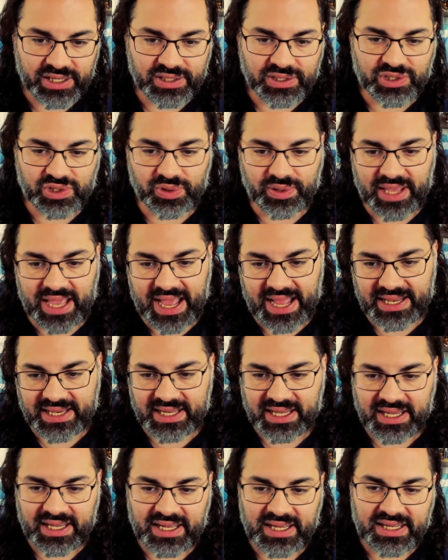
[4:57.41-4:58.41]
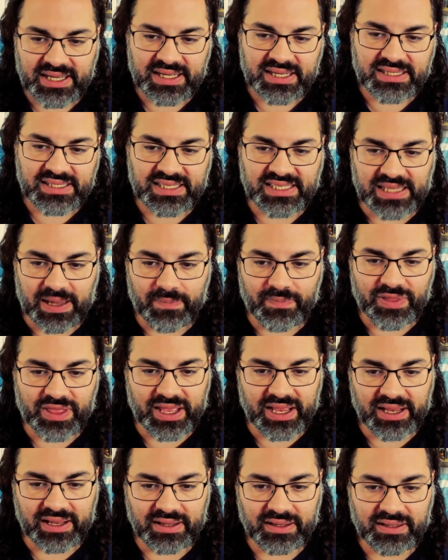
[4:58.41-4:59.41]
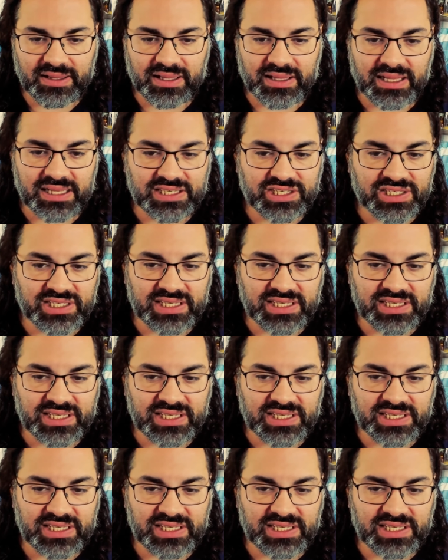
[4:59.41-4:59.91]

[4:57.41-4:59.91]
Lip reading: to get something, well, let's just say